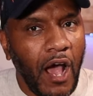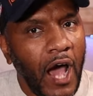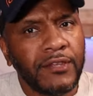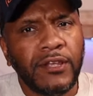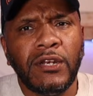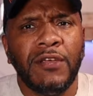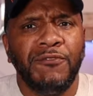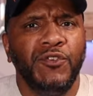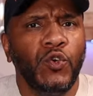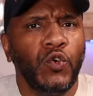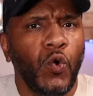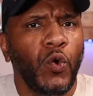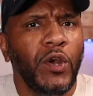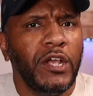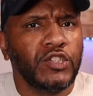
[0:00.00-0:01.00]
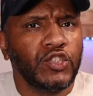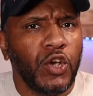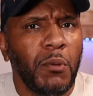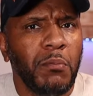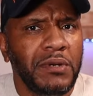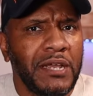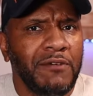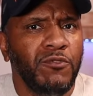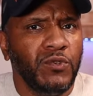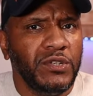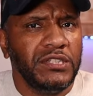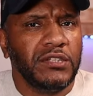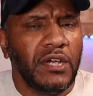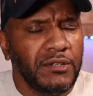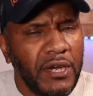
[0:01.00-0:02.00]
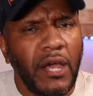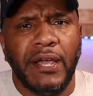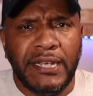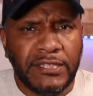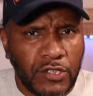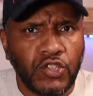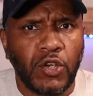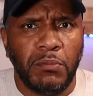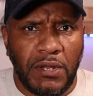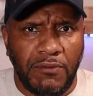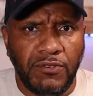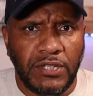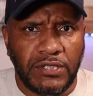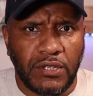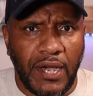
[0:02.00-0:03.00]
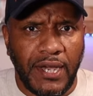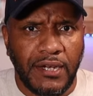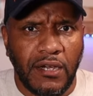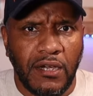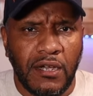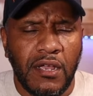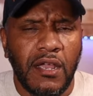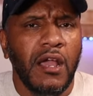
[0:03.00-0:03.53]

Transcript: I don't know if you call it a top level design. No, it is a top level designer,